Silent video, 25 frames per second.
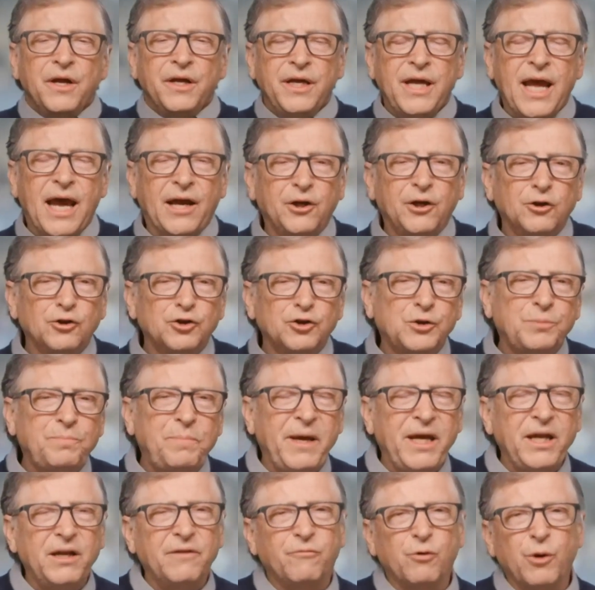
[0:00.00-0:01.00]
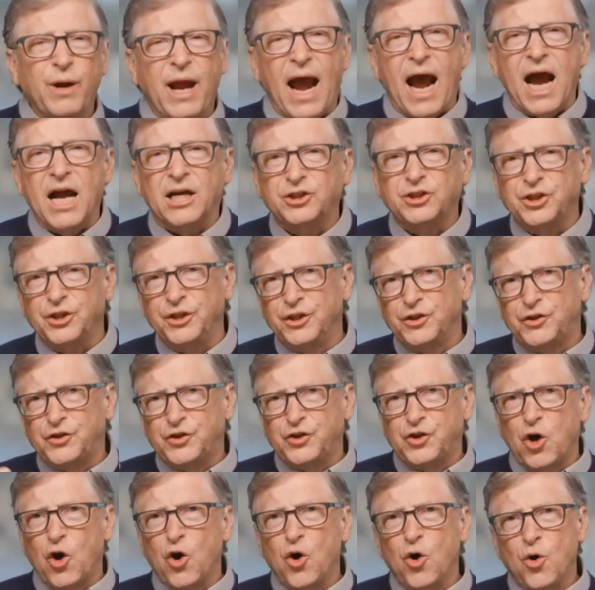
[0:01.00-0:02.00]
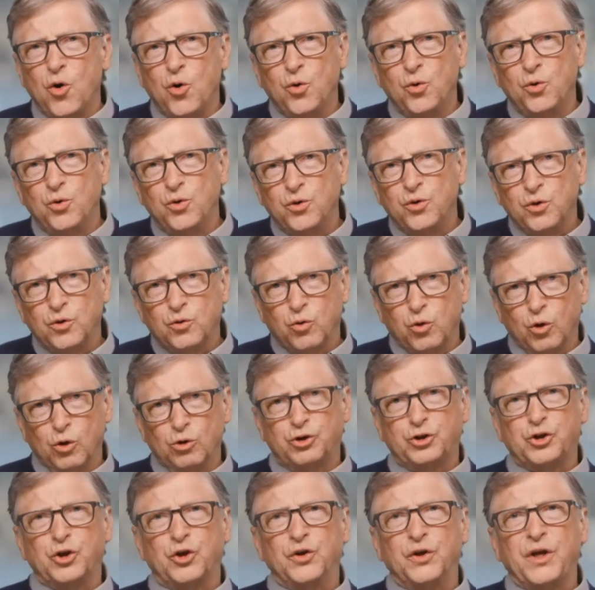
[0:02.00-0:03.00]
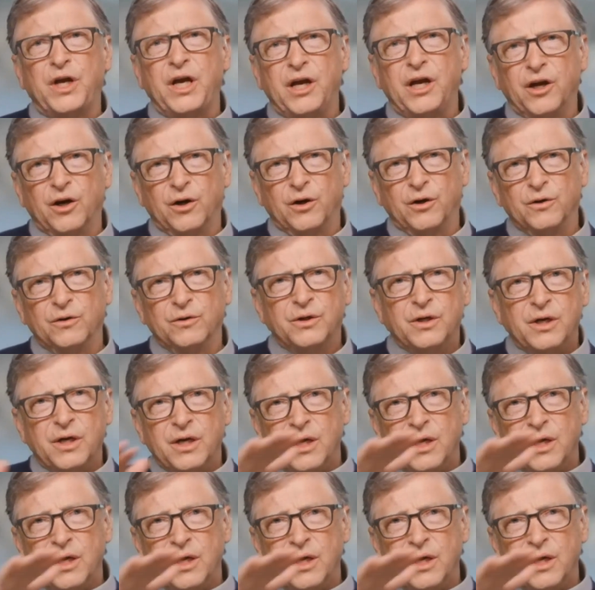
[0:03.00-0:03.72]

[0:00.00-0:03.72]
Yeah, your speed of reaction is so crucial here,